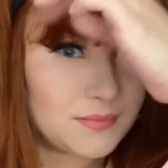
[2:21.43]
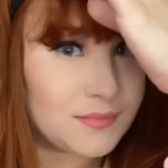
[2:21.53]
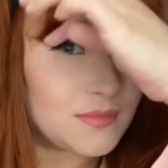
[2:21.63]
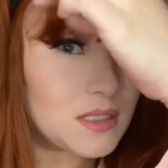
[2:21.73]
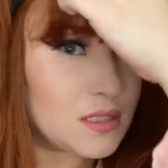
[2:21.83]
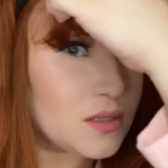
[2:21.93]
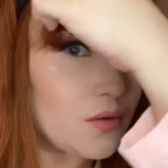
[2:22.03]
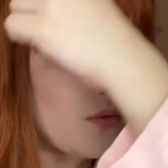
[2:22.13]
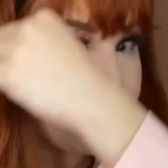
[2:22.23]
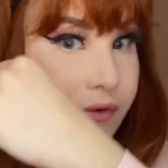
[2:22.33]

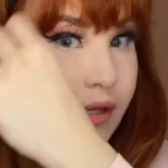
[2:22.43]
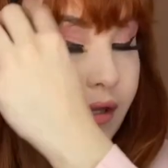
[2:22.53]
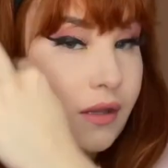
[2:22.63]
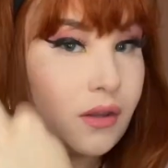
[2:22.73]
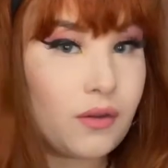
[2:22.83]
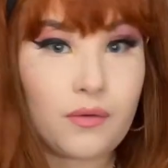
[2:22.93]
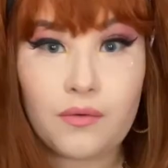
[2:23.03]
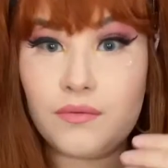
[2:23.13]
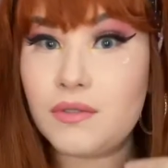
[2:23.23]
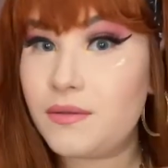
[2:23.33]
So freaking
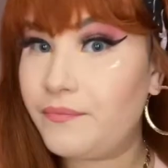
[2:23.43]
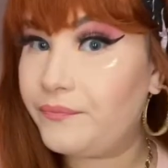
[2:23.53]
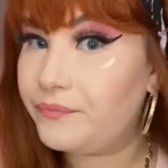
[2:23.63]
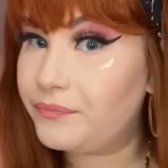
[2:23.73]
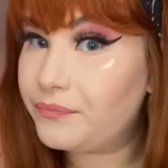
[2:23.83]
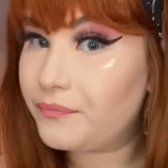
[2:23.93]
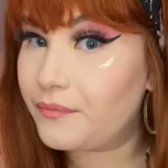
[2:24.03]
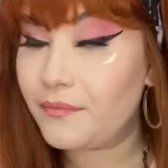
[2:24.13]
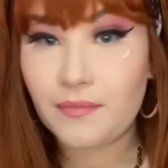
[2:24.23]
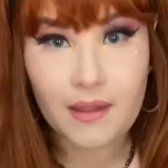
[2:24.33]
cute.
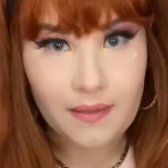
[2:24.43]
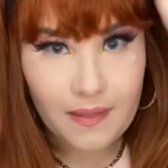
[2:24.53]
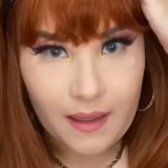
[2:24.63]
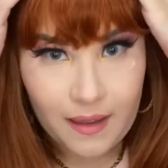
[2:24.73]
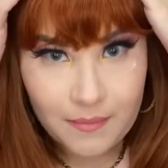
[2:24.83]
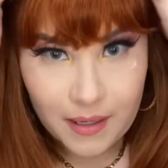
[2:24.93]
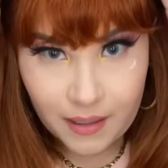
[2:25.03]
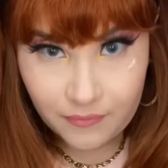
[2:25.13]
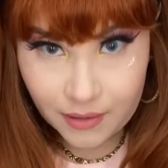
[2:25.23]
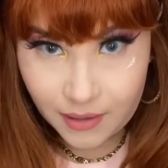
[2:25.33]
And the headband, I
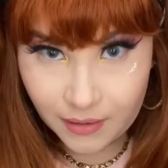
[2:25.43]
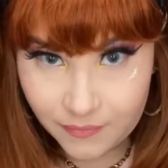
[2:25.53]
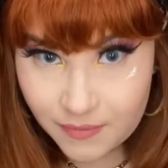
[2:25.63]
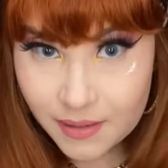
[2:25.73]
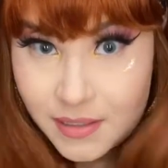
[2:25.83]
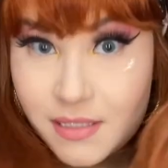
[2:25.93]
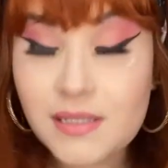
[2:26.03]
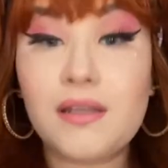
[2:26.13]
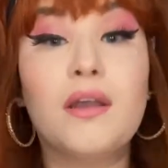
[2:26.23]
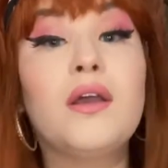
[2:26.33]
really love this.
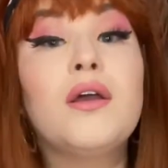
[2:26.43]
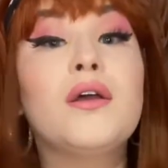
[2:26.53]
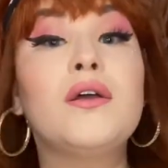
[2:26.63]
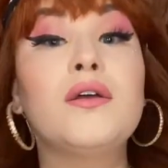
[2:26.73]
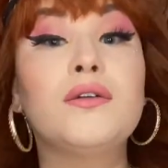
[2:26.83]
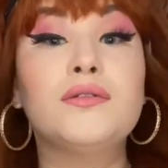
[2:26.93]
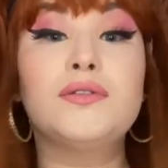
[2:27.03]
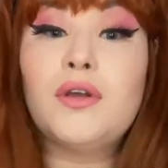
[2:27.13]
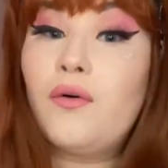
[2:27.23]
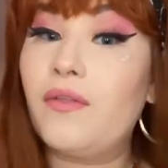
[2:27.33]

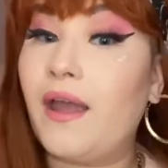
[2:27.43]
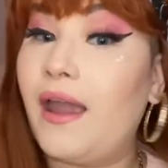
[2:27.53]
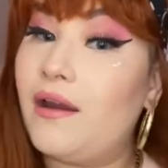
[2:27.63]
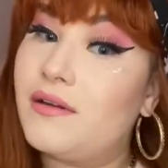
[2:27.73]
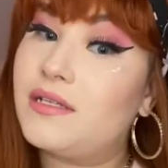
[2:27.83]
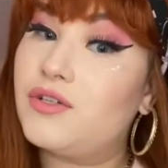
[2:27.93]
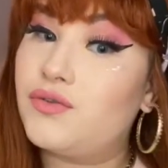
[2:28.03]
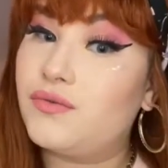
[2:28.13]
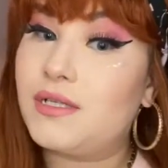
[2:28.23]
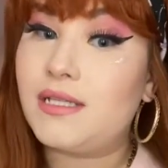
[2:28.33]
So the hair is
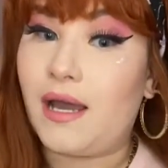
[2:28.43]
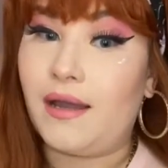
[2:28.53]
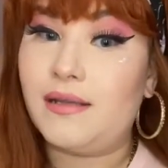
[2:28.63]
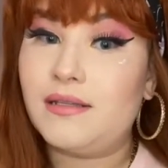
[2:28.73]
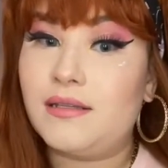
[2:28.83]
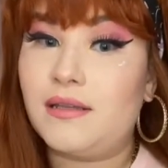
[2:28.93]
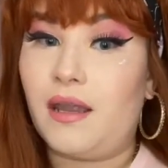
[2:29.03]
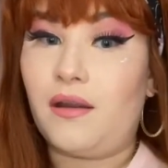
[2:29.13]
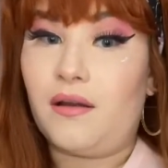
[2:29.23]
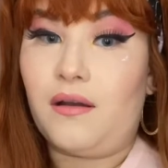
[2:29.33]
true to size. The
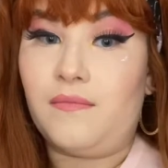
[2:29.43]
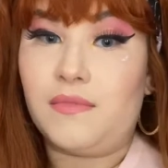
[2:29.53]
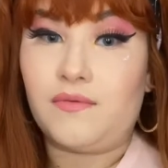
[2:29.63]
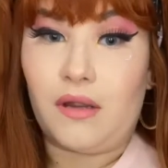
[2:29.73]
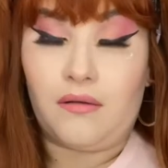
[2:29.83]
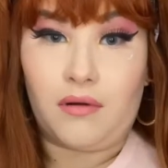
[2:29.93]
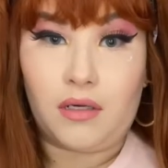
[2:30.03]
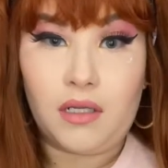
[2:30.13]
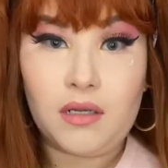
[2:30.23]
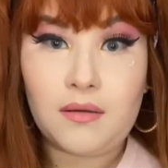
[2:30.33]
hair comes right around
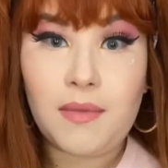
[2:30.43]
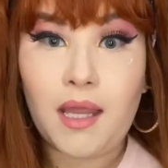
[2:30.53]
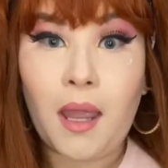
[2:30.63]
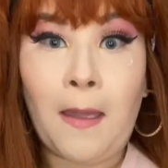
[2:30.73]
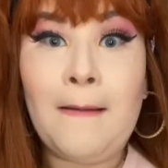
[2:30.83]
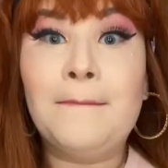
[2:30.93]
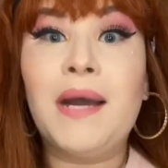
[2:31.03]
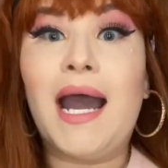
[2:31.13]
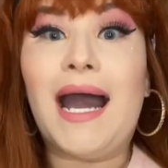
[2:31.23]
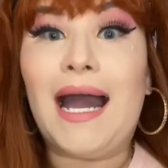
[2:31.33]
here to me.
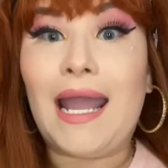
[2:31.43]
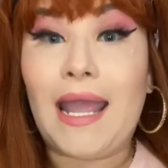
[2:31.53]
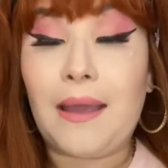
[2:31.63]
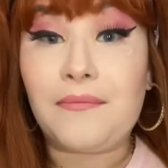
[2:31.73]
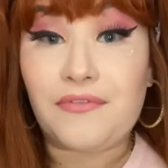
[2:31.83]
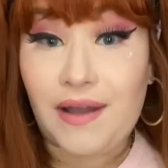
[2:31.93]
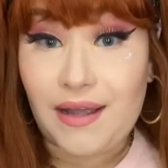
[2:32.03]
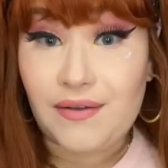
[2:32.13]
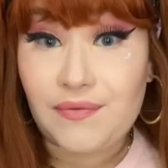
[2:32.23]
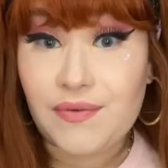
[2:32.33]
I am
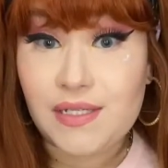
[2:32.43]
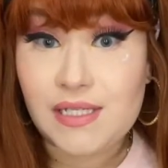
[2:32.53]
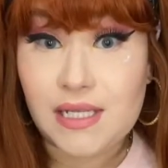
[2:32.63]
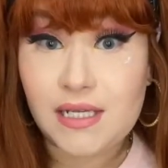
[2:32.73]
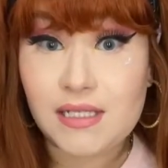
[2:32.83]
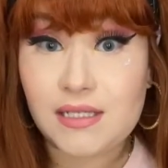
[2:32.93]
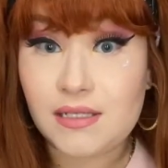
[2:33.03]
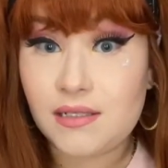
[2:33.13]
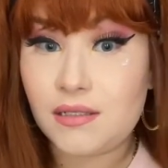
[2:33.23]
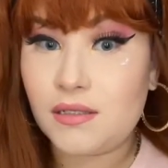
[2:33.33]
5'6",
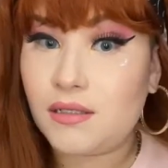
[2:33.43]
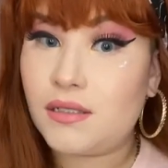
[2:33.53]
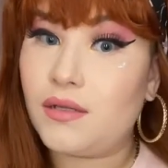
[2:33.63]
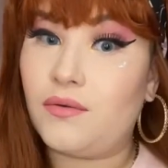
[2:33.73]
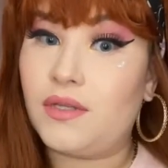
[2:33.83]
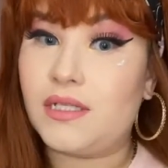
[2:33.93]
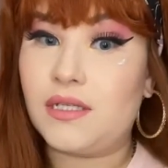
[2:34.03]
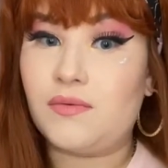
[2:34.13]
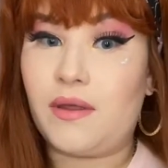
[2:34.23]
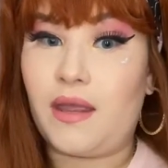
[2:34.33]
so this
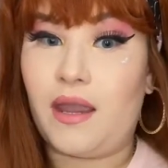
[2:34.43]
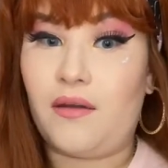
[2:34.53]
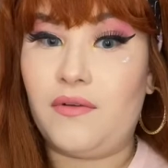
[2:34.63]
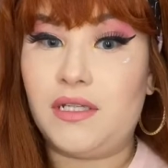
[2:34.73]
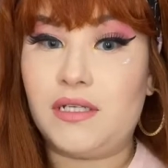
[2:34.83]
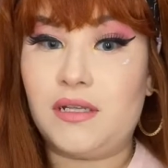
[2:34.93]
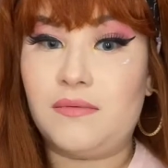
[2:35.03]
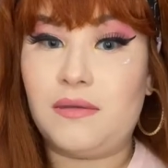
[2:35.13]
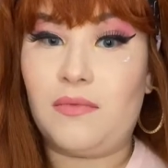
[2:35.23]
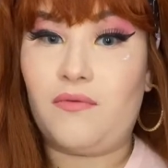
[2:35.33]
is where the hair reaches up
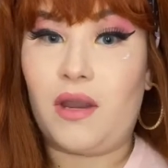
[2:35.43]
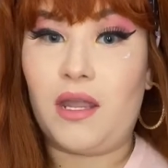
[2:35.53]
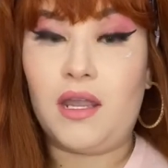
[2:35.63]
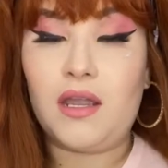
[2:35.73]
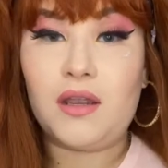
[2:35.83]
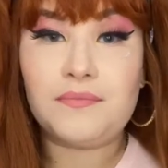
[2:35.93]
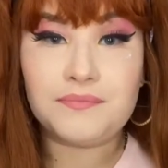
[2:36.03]
to me right here.